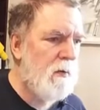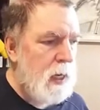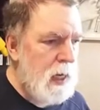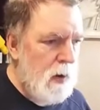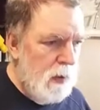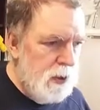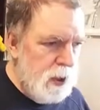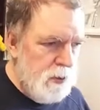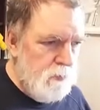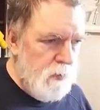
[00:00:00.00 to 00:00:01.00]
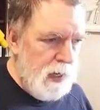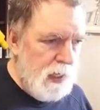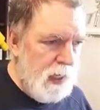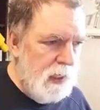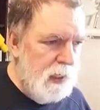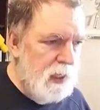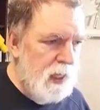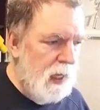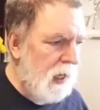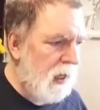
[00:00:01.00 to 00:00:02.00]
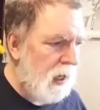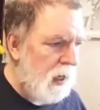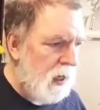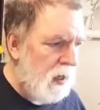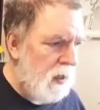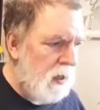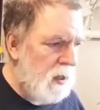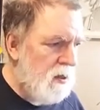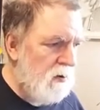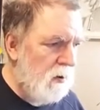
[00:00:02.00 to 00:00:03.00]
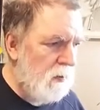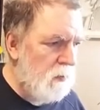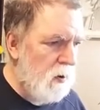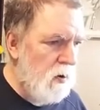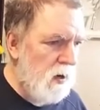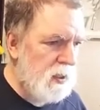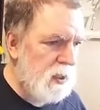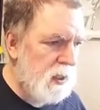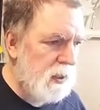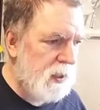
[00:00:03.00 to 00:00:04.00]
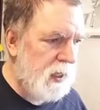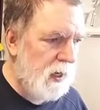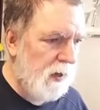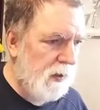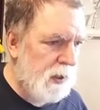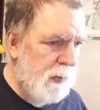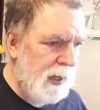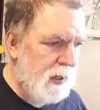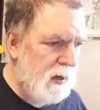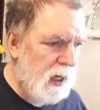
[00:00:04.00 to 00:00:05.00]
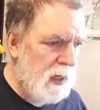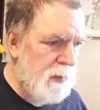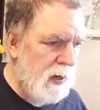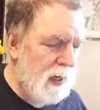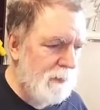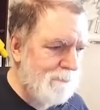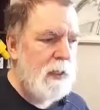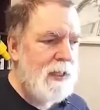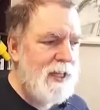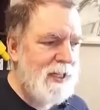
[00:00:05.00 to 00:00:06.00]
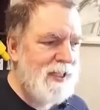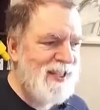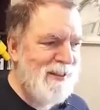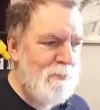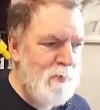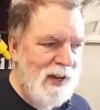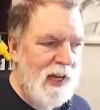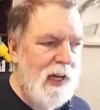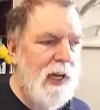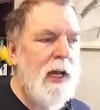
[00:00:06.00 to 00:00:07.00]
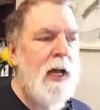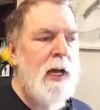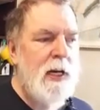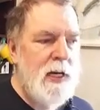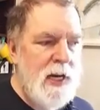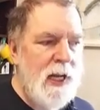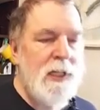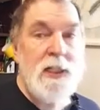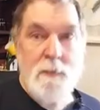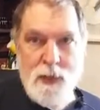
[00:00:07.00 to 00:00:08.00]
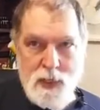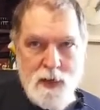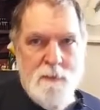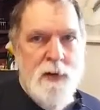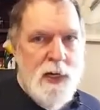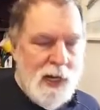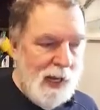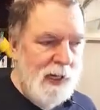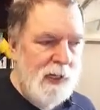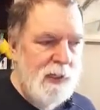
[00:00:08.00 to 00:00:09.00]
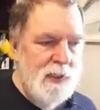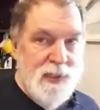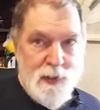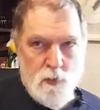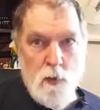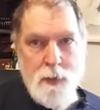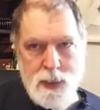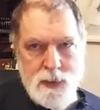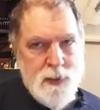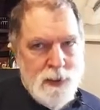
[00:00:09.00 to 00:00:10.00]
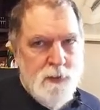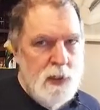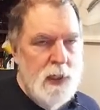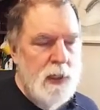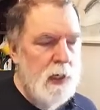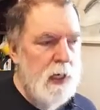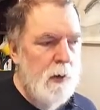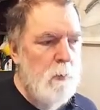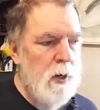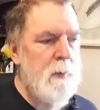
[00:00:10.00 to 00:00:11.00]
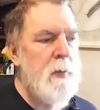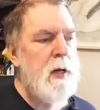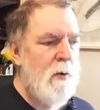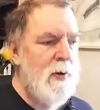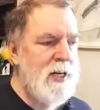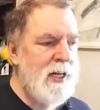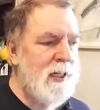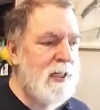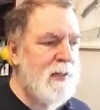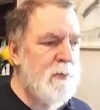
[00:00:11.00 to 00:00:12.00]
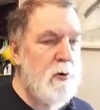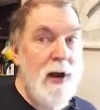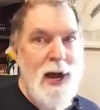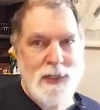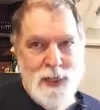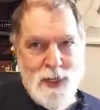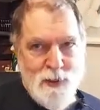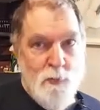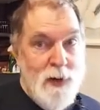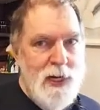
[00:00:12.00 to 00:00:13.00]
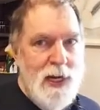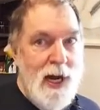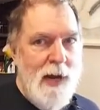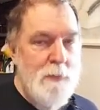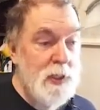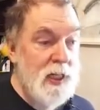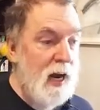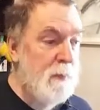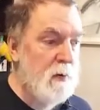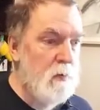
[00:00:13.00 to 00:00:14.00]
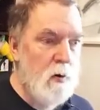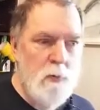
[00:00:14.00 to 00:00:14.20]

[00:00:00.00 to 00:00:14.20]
Now I'll just write in the third row as it is here so we can talk about it. This 3 needs to become a 0 because it's underneath the leading one. We need to subtract 3 times this upper row.